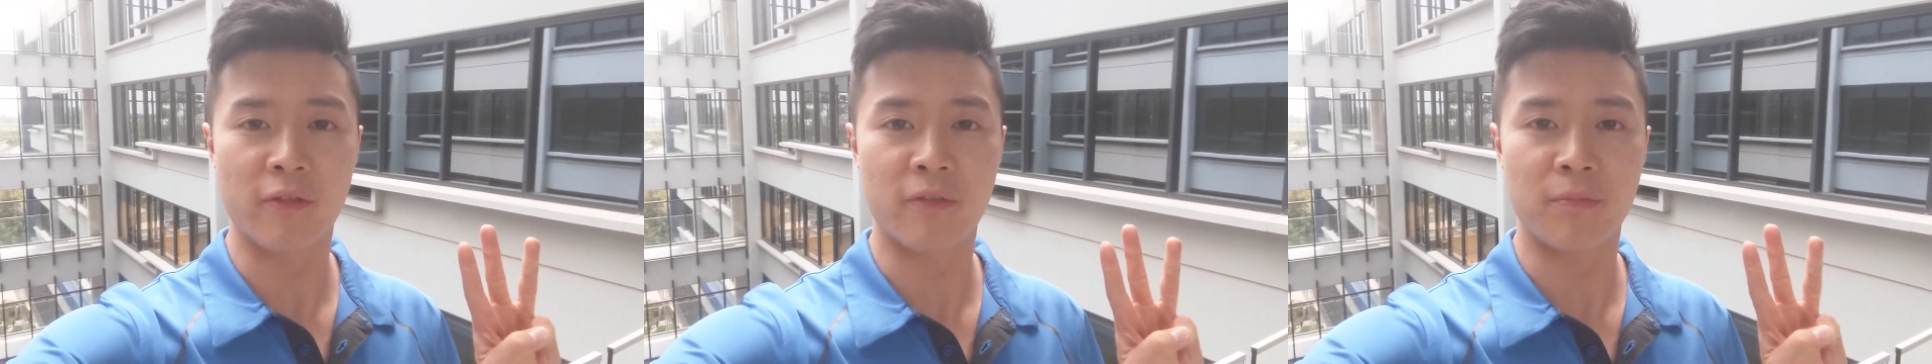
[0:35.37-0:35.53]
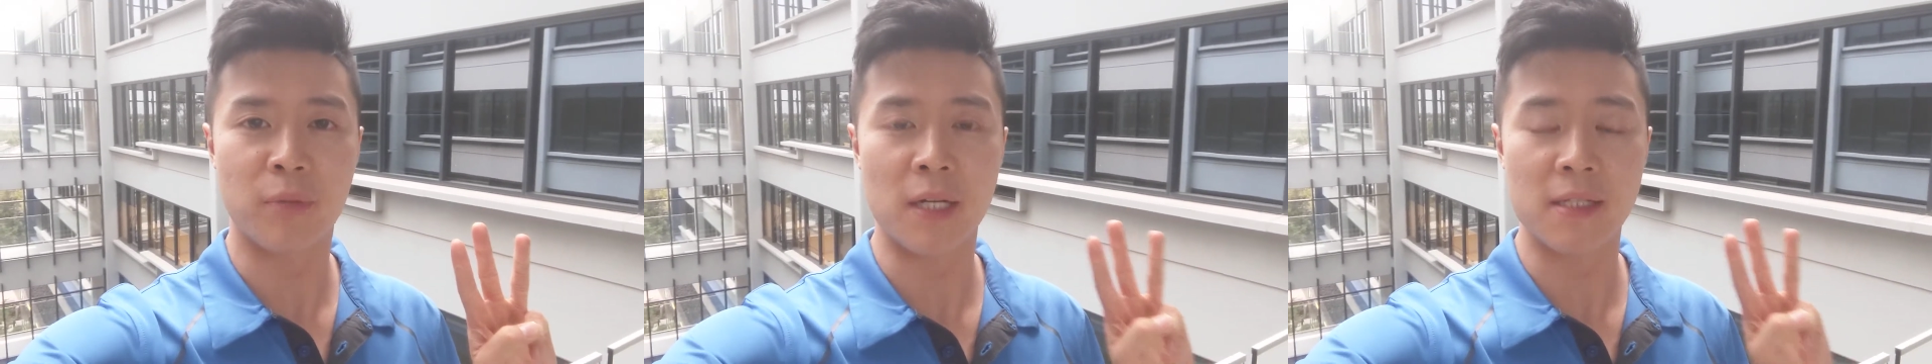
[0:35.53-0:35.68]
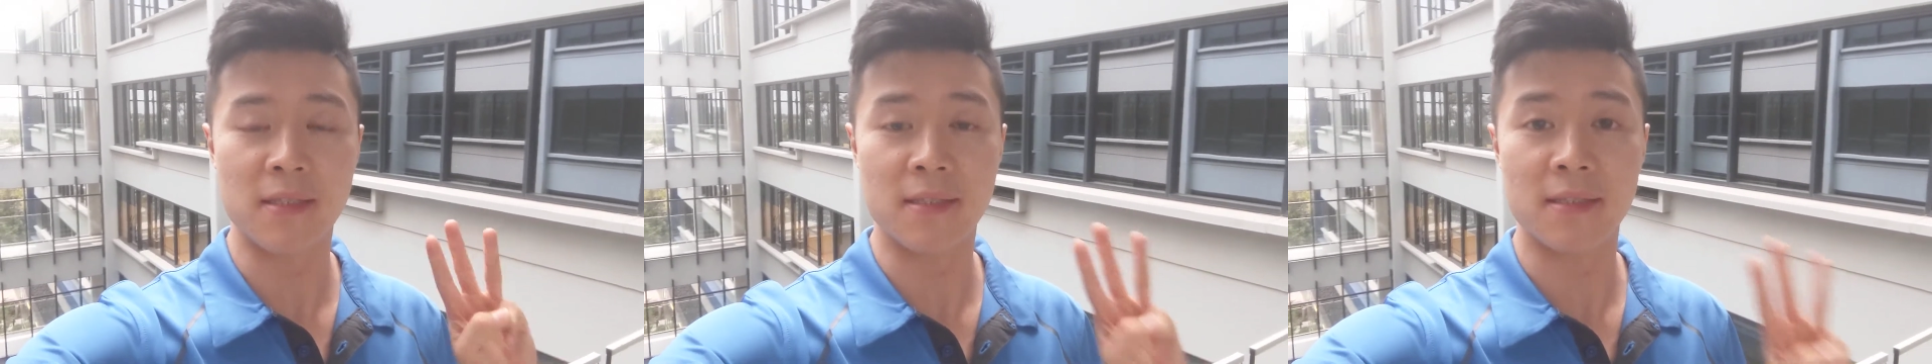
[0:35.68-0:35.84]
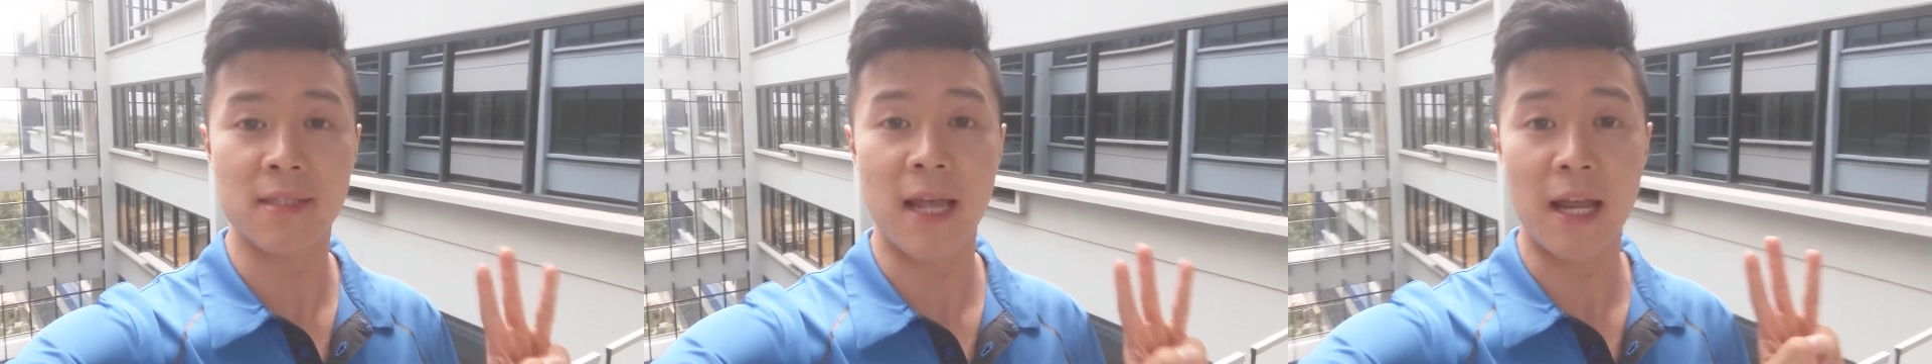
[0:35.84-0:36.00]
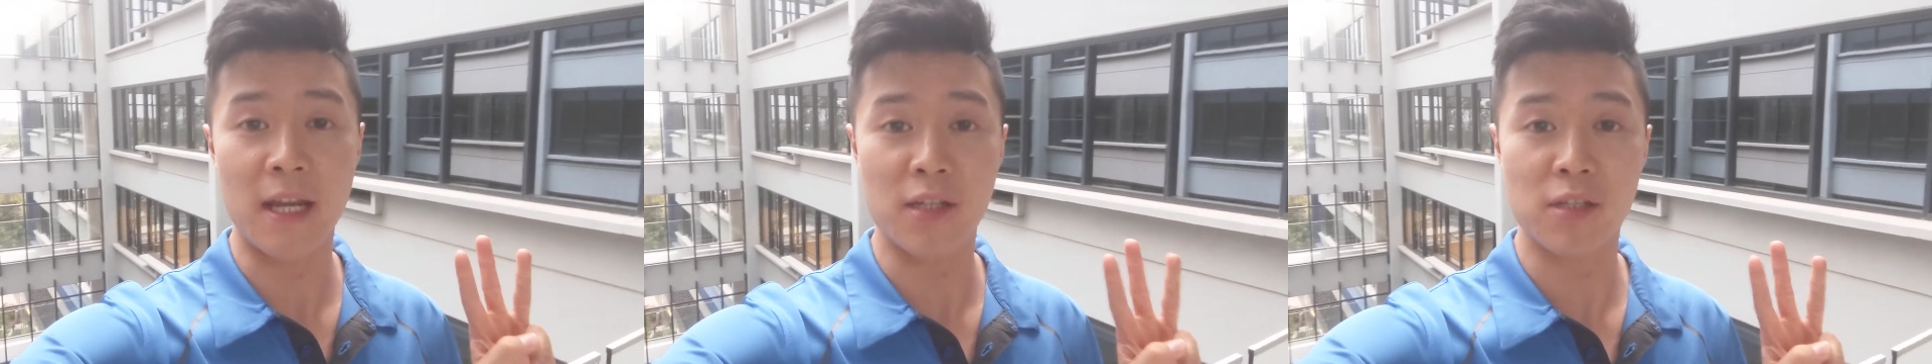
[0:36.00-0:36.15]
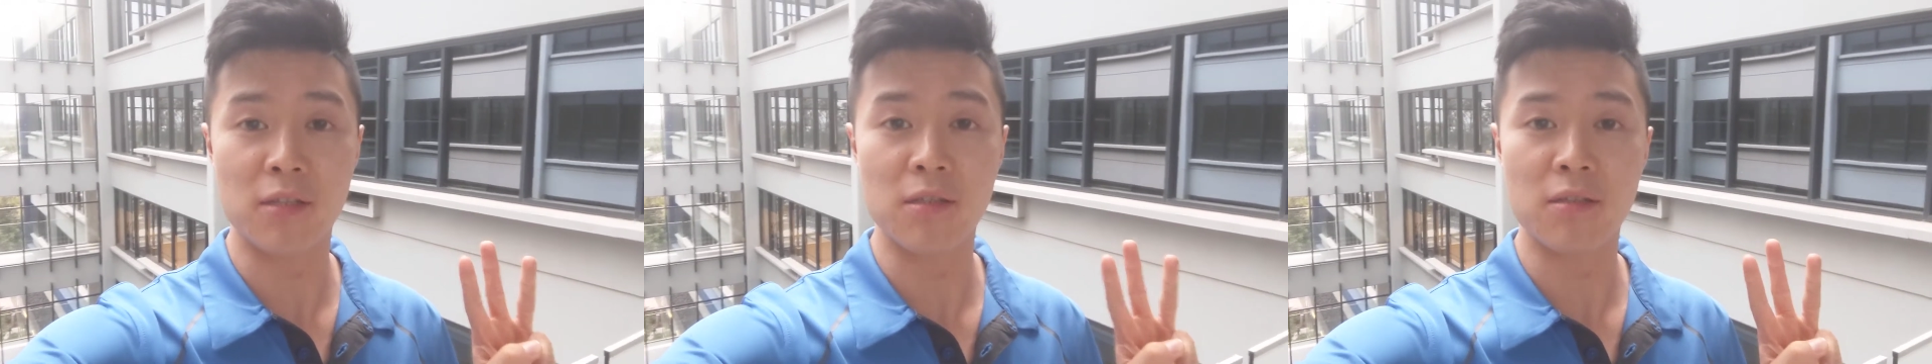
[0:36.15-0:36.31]
of
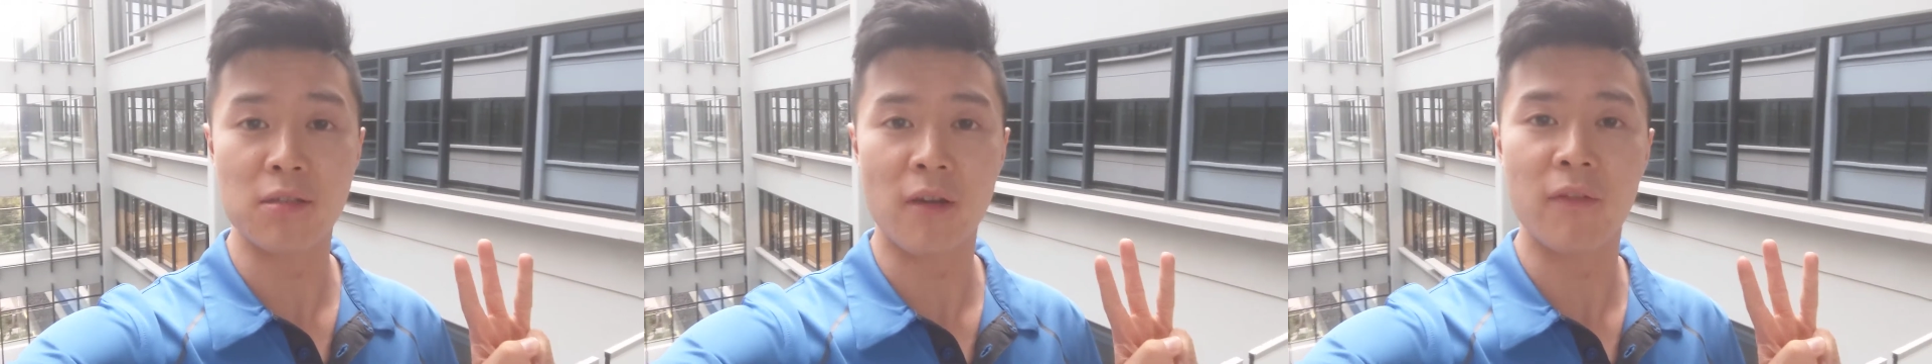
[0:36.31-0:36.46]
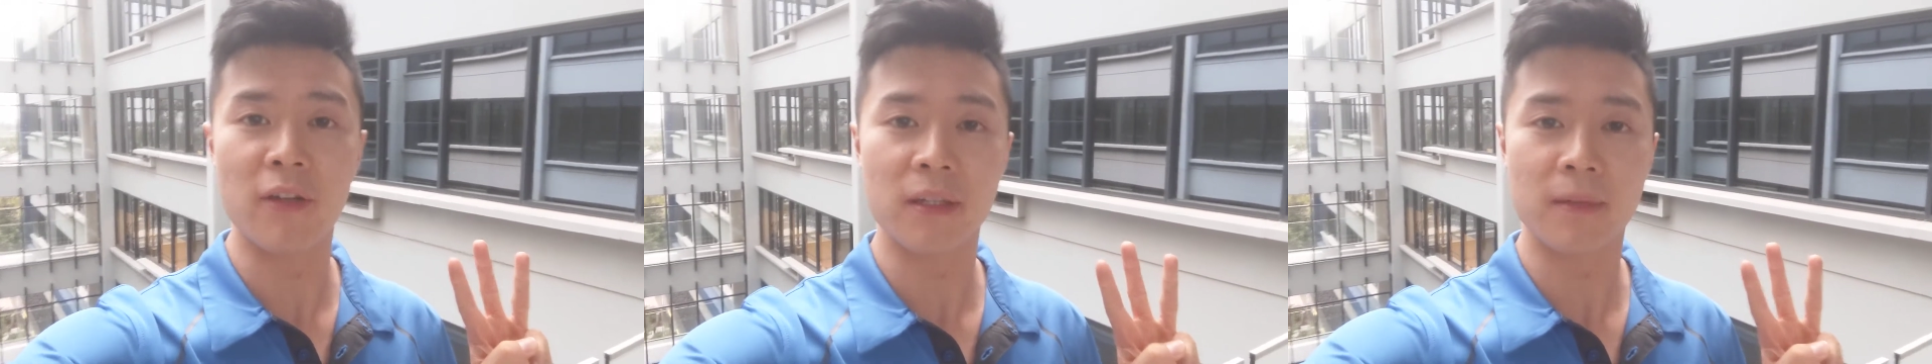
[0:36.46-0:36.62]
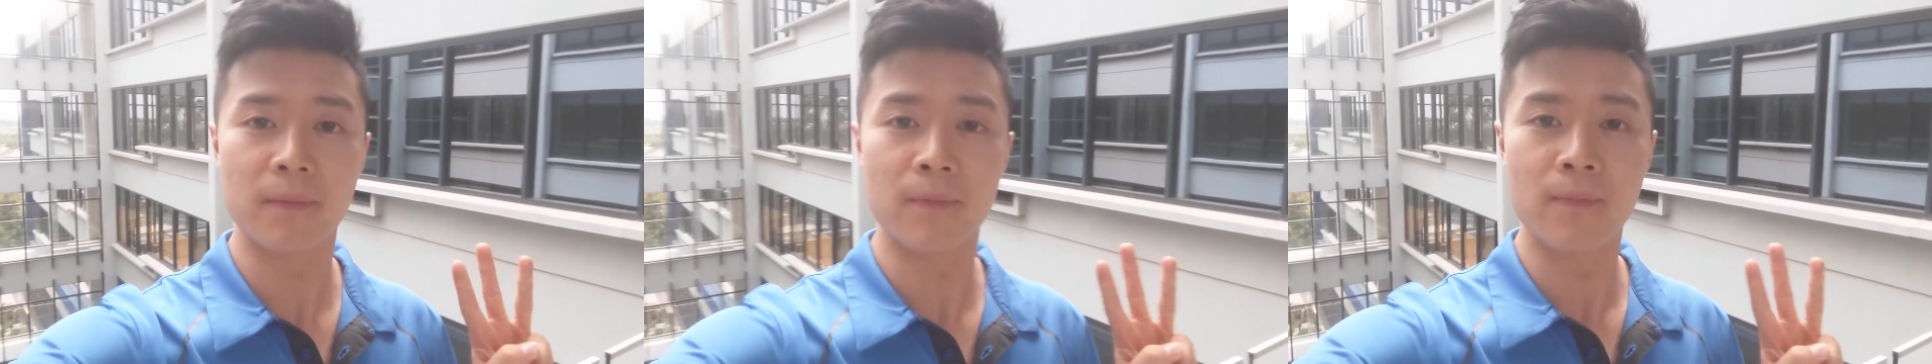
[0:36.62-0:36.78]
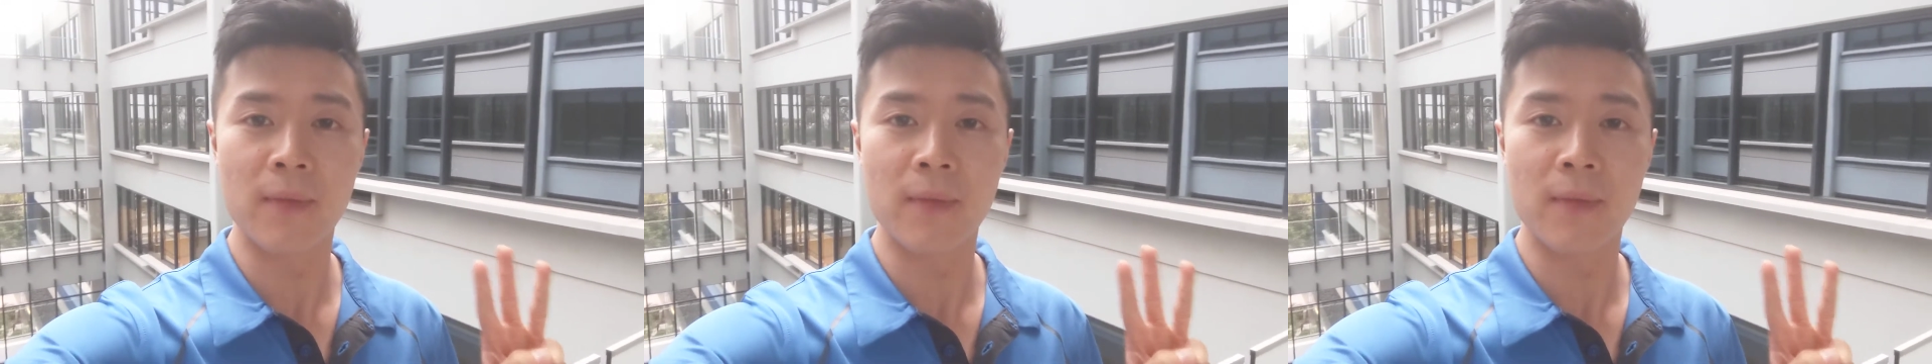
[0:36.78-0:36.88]
presentations of it.